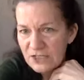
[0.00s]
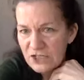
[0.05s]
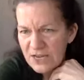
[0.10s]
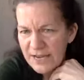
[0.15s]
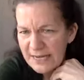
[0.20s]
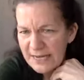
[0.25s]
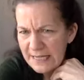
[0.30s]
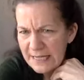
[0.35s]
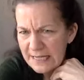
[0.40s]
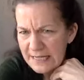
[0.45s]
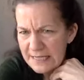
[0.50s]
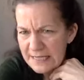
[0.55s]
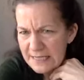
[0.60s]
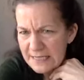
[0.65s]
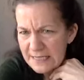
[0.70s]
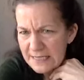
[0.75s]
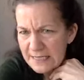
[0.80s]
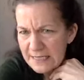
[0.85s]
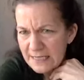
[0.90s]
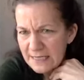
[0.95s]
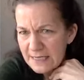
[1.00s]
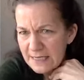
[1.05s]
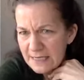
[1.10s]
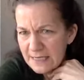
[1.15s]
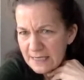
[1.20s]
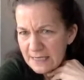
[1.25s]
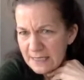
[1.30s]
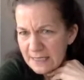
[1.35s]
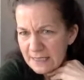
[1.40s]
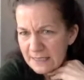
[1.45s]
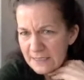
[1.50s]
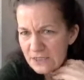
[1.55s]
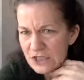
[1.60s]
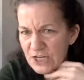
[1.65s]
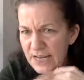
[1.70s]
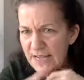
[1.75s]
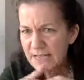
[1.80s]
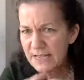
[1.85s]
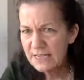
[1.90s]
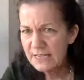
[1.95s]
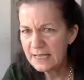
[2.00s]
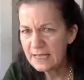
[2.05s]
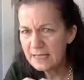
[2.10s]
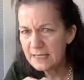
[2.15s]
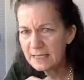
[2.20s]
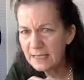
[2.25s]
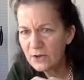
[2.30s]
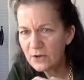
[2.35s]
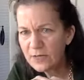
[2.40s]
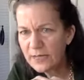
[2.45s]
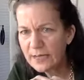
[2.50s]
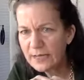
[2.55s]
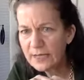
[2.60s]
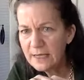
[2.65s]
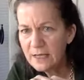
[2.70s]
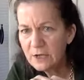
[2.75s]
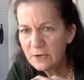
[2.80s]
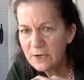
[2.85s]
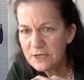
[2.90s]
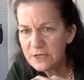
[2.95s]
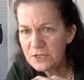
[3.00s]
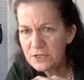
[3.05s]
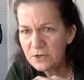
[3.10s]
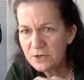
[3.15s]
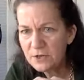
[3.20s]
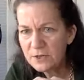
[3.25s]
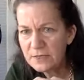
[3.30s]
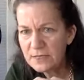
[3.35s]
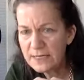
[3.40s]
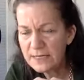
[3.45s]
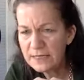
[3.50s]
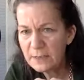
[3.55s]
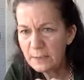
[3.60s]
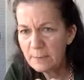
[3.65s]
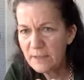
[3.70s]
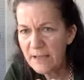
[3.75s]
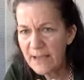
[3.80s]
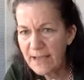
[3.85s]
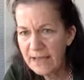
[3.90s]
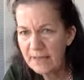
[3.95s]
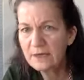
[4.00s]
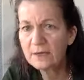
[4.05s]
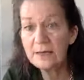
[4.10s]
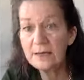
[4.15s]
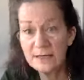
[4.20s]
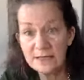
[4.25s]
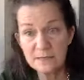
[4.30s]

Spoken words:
Jenny, is it? Jen. Okay, great tutorial. Need the pattern.